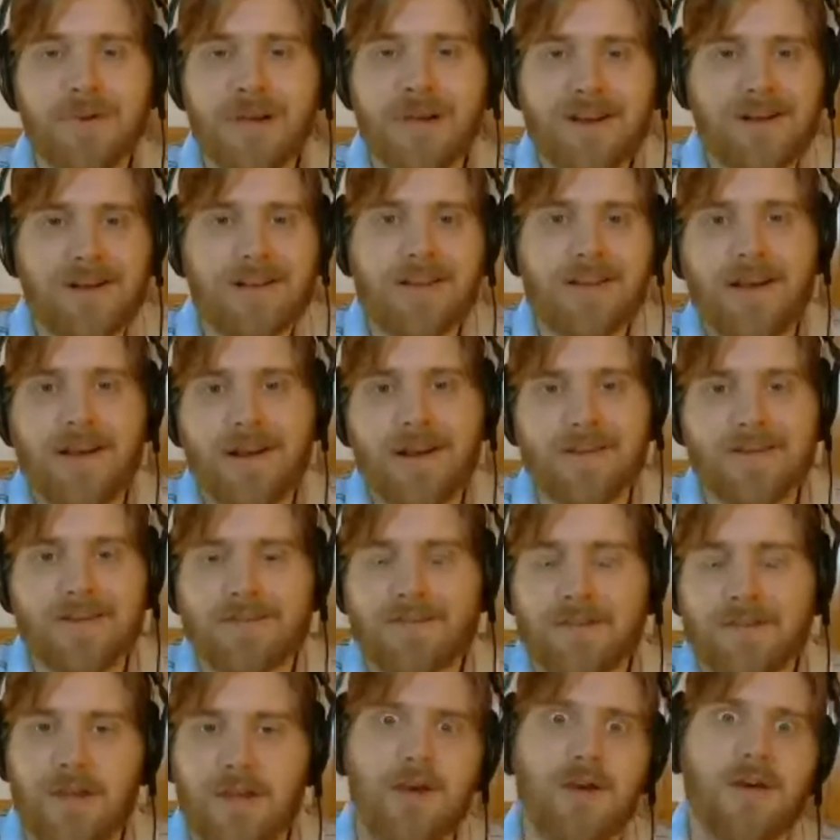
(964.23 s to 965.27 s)
I'm not going to lie to you and
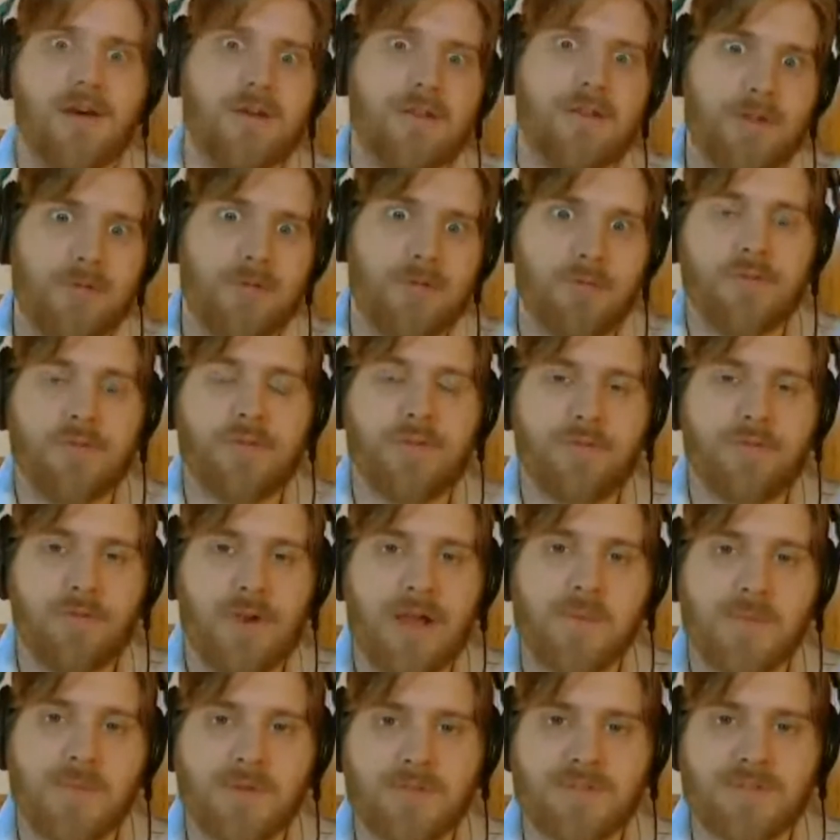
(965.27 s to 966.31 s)
say, oh, they ruined the
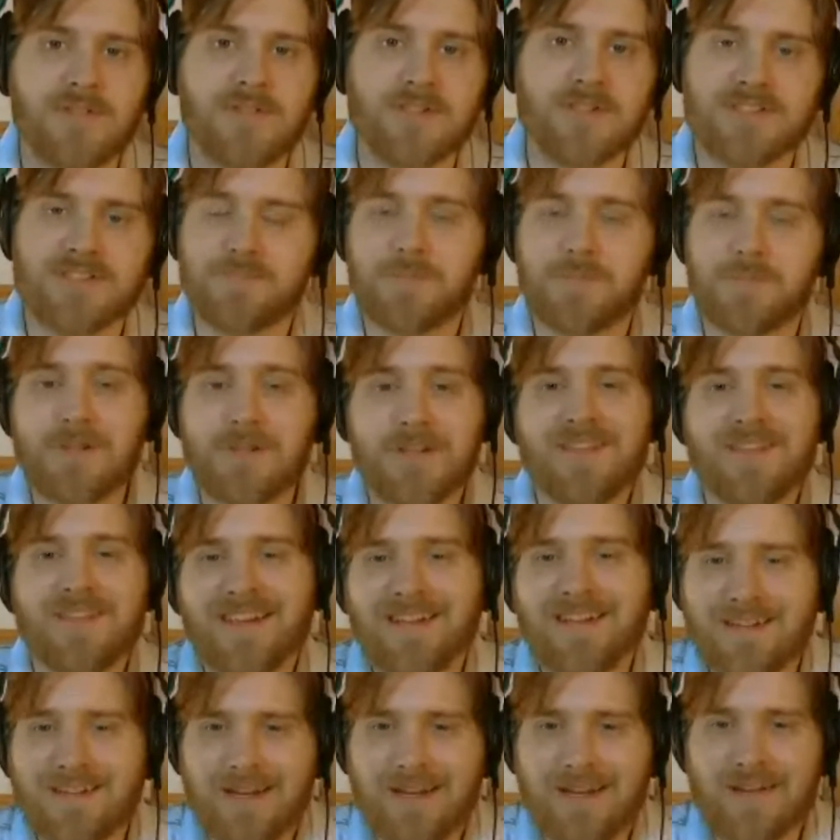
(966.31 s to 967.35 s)
Rambo series. But
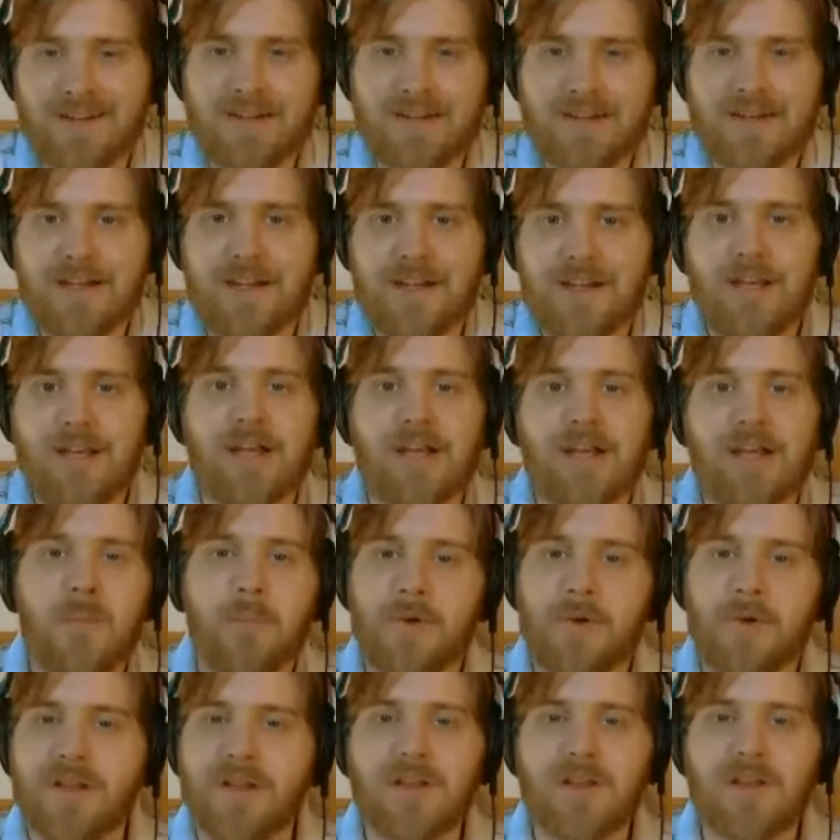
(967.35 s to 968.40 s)
they didn't.
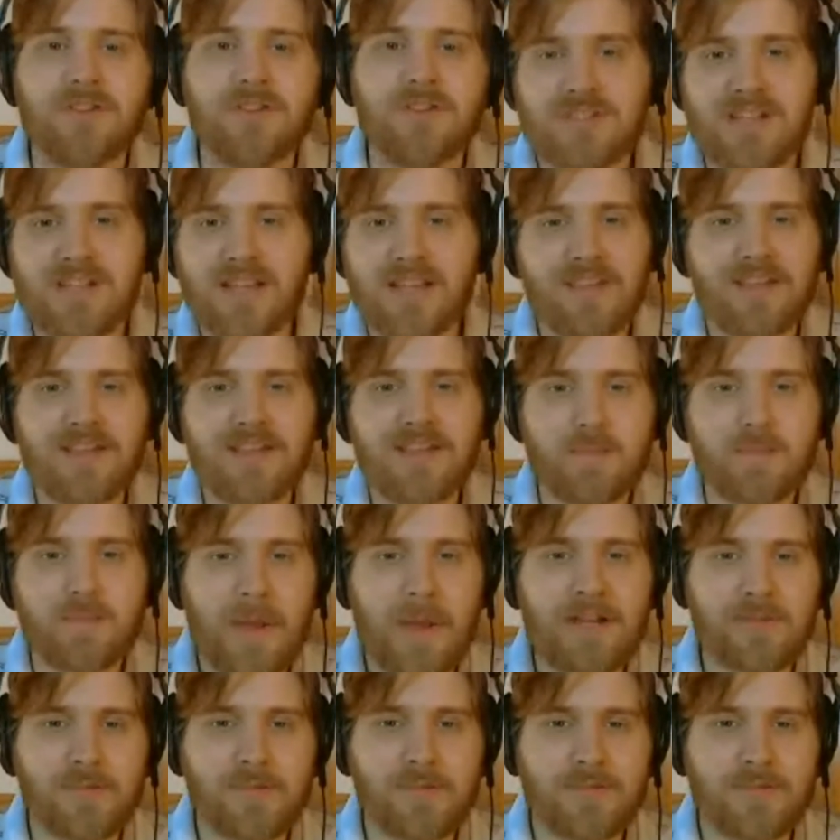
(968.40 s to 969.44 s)
But just like The
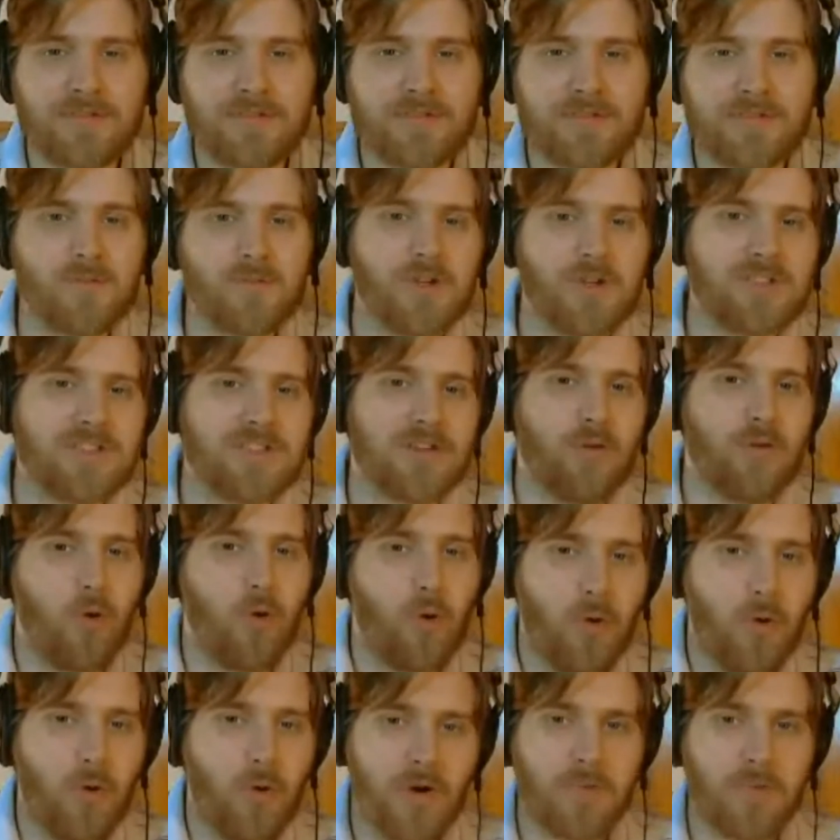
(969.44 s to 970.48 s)
Expendables wasn't
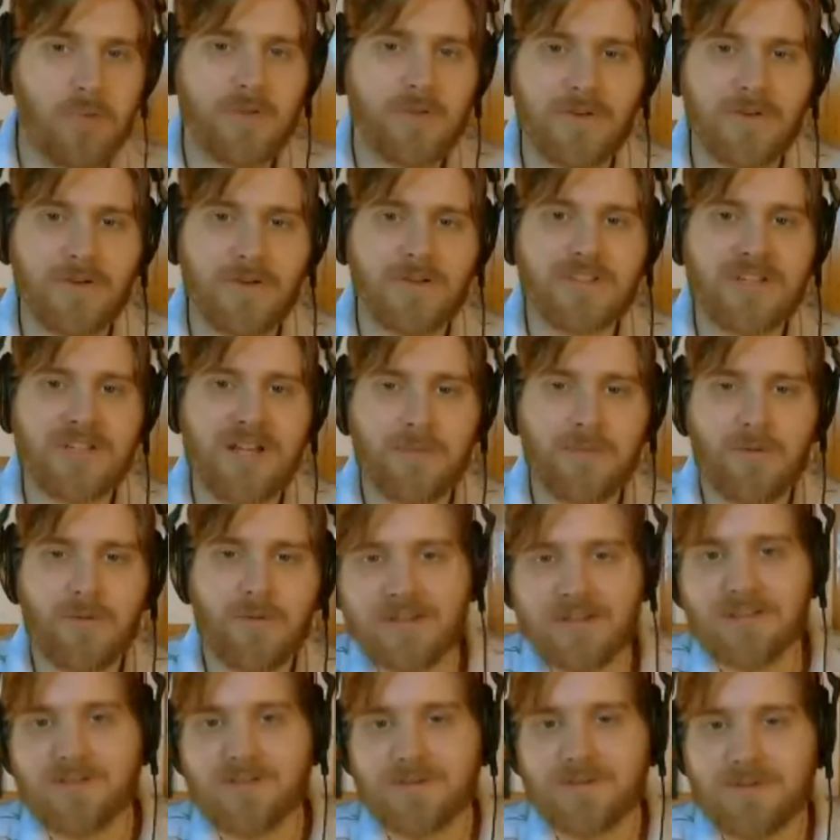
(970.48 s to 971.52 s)
horrible the first time
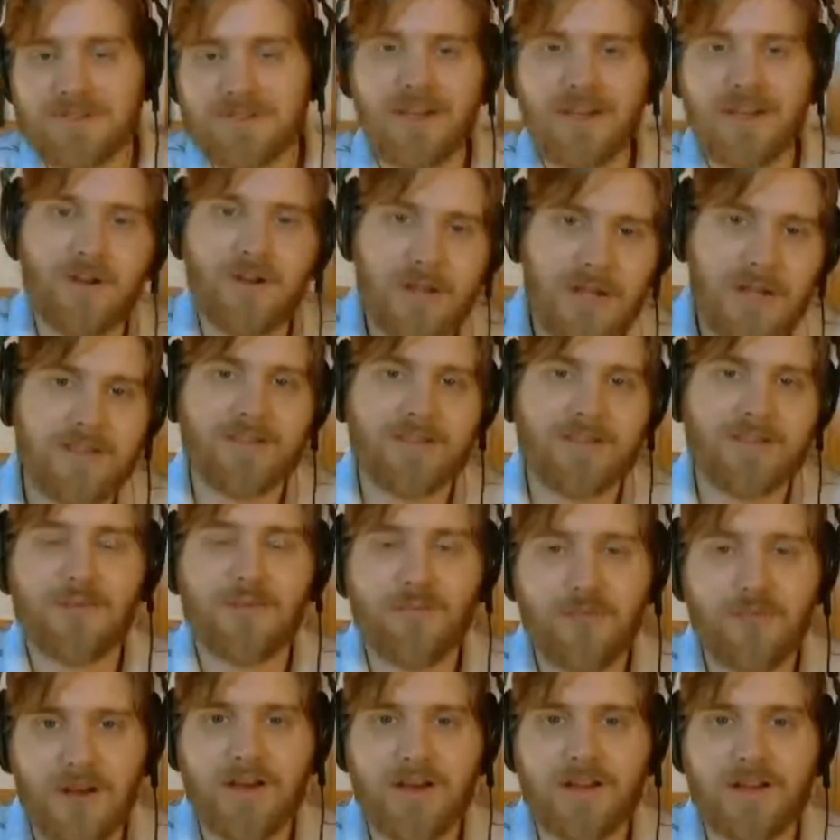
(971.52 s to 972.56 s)
around because it was like, okay, this
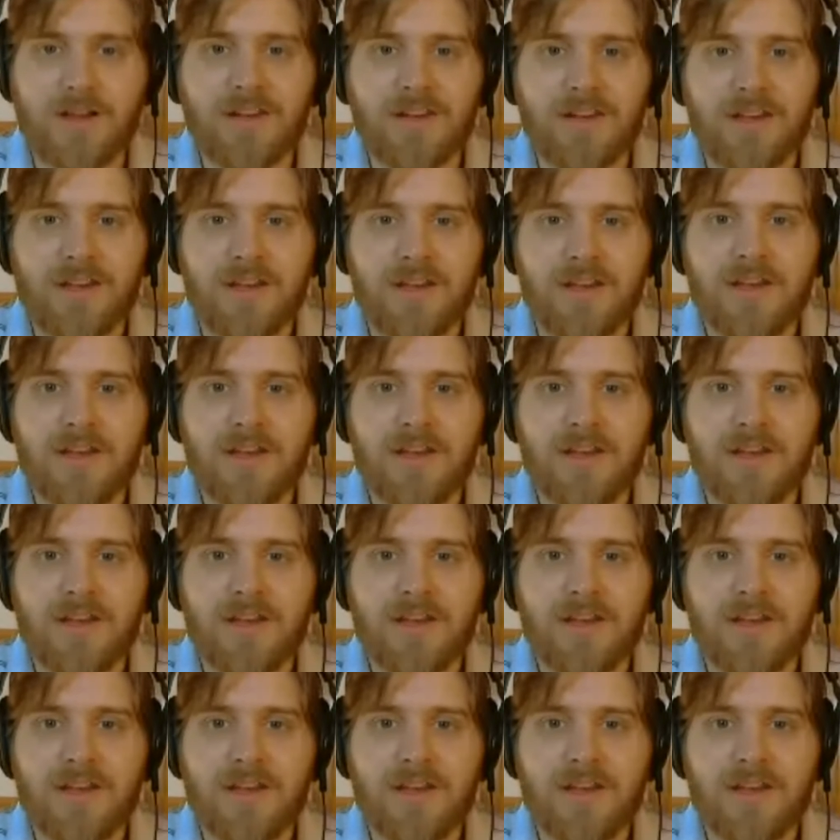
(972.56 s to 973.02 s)
is fun.